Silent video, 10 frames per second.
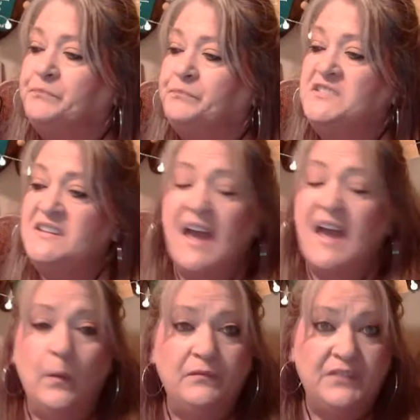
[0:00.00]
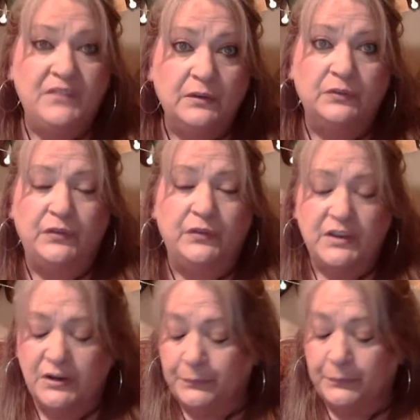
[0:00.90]
See how it feels for
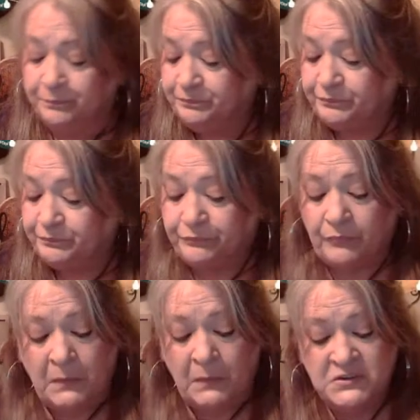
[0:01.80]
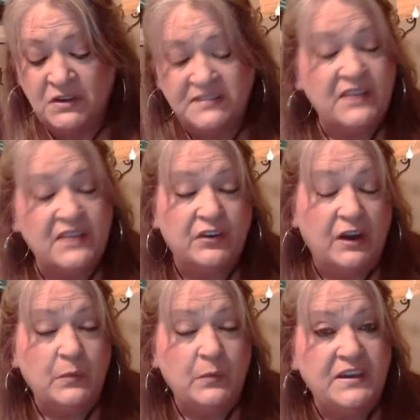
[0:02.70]
you. But you guys have a
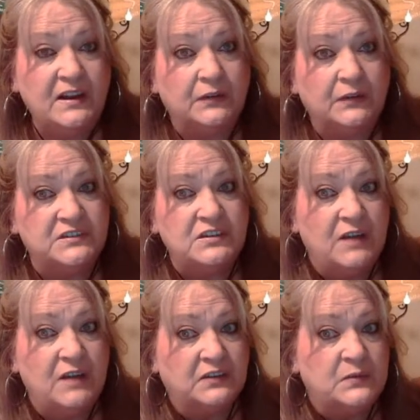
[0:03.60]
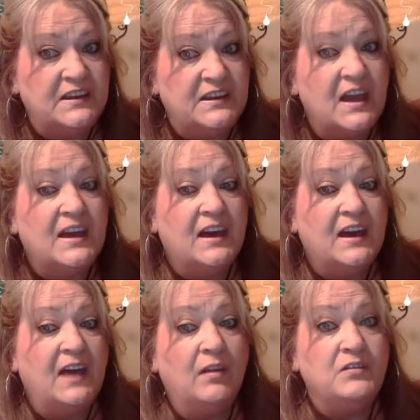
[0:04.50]
great week and I'll see you next week.
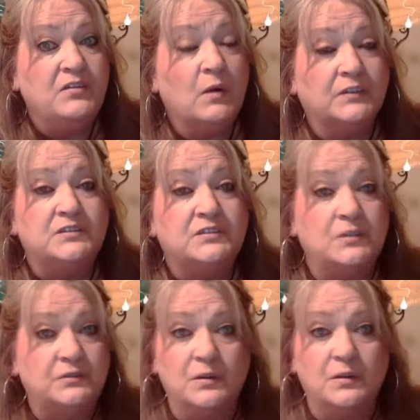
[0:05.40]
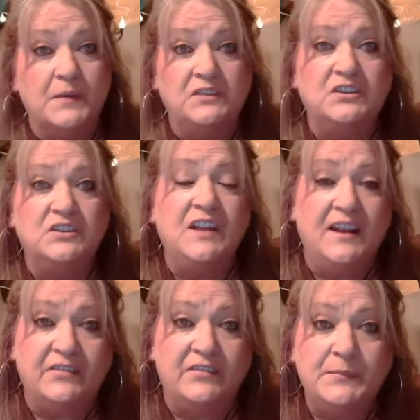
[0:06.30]
I love you all so so much. Good night
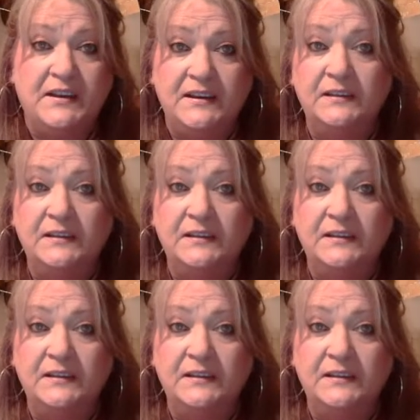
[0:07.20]
everybody.